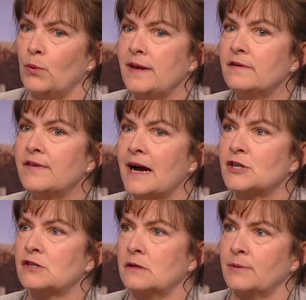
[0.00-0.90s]
we've
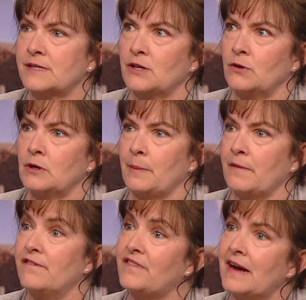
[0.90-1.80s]
actually rescued
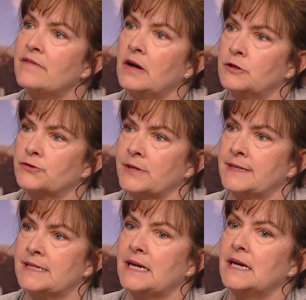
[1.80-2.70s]
about
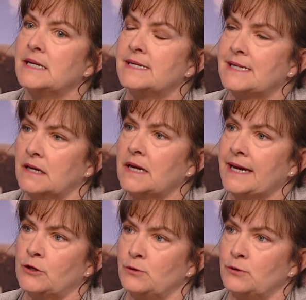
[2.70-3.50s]
500 duck and